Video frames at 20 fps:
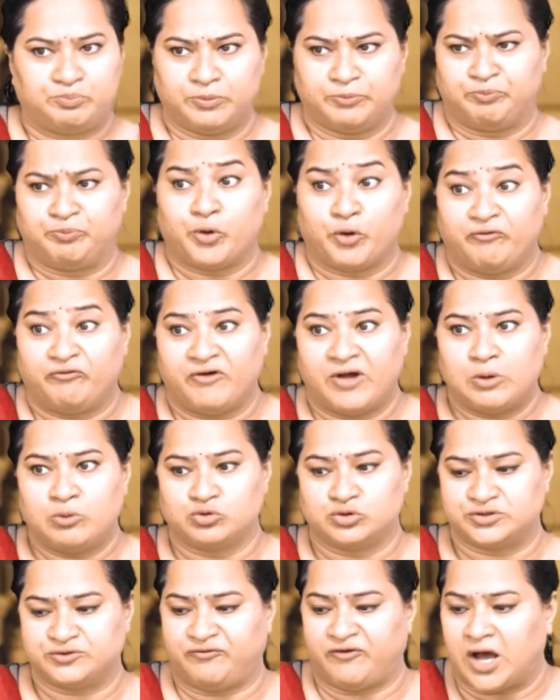
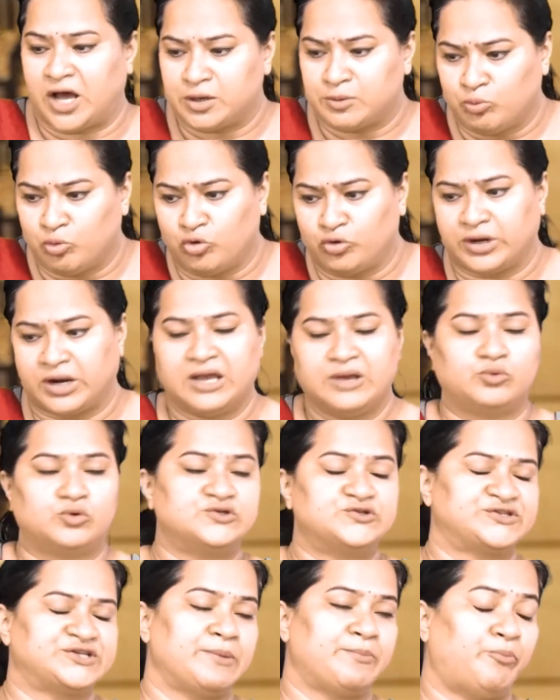profound, far more, I would
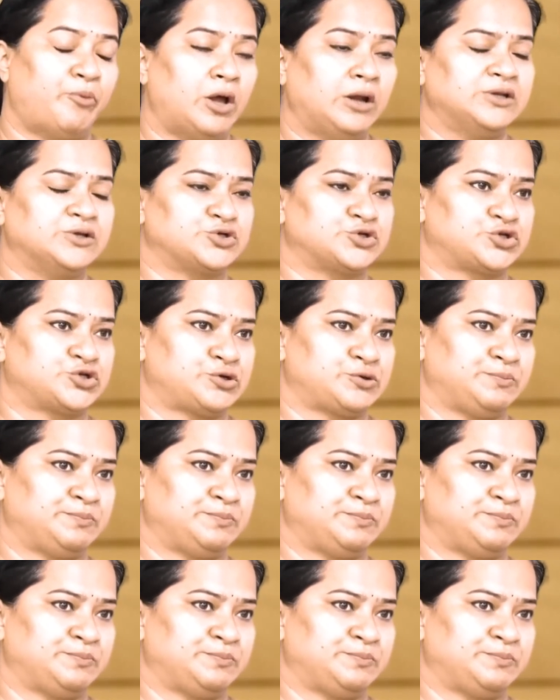say, polished.